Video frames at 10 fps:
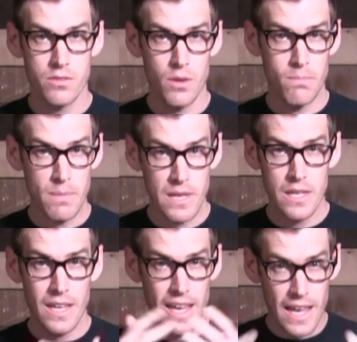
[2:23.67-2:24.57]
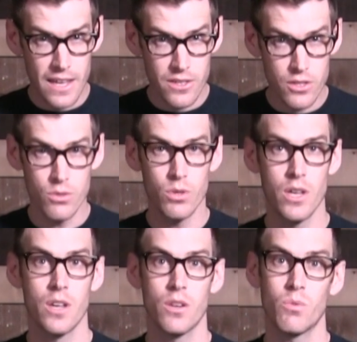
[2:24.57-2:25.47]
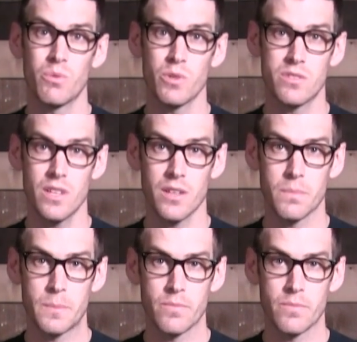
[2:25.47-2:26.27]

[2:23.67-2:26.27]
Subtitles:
so me and you, when we're sick.